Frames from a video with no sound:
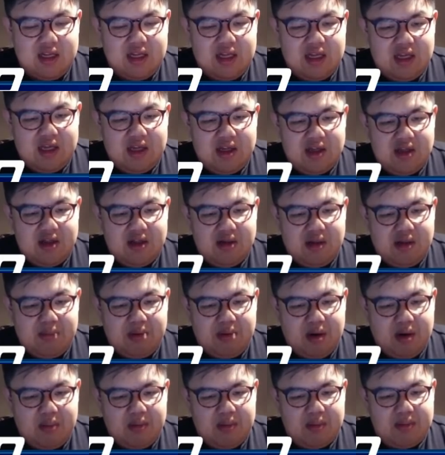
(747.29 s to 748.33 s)
here a
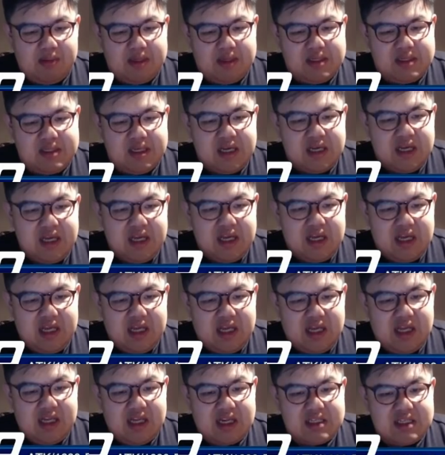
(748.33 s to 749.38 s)
problem is
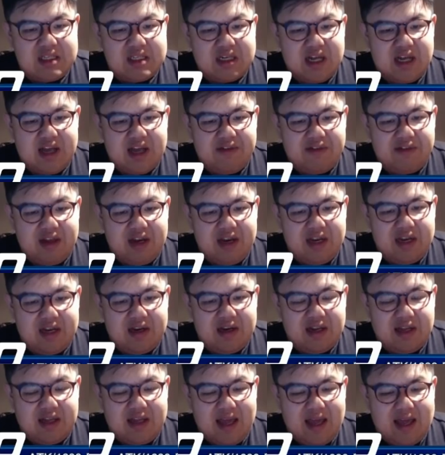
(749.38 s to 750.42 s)
he doesn't have any
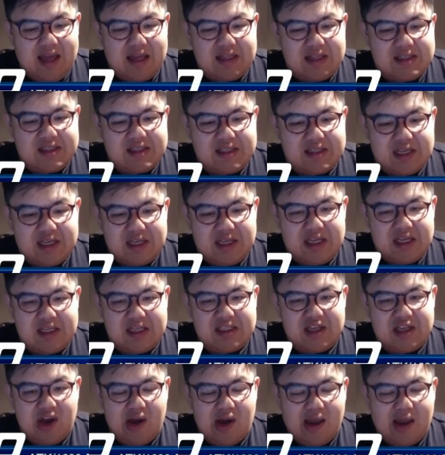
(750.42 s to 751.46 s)
negates.
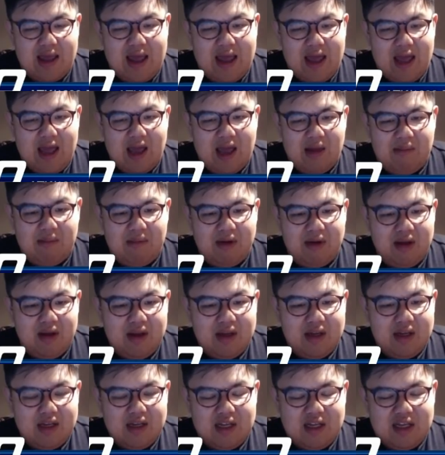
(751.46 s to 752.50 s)
He's going ham.
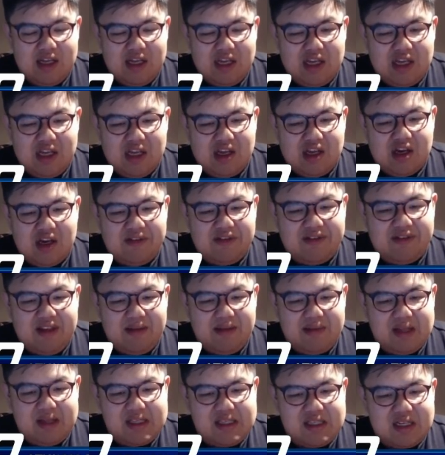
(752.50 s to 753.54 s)
He could have
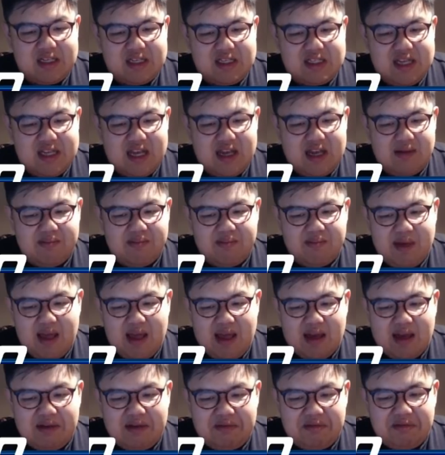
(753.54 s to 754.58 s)
kept this in his hand
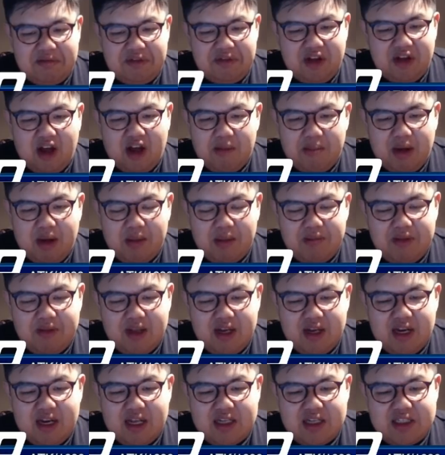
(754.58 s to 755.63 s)
and not popped
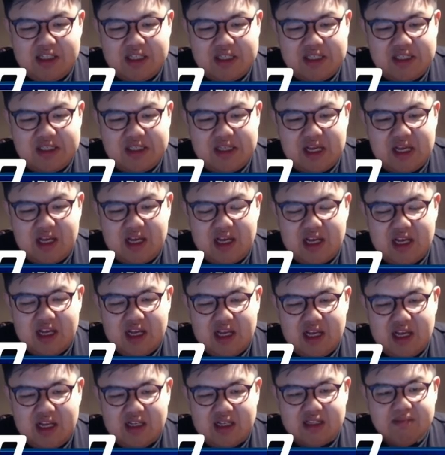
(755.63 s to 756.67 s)
it and just,
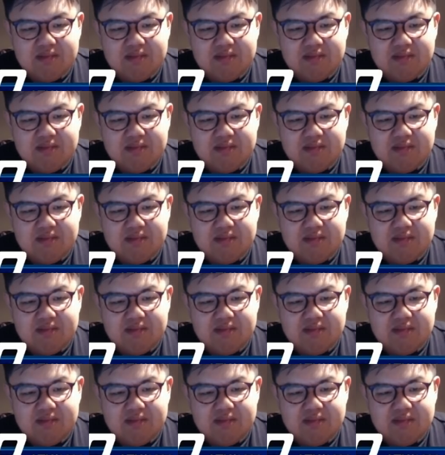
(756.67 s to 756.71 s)
I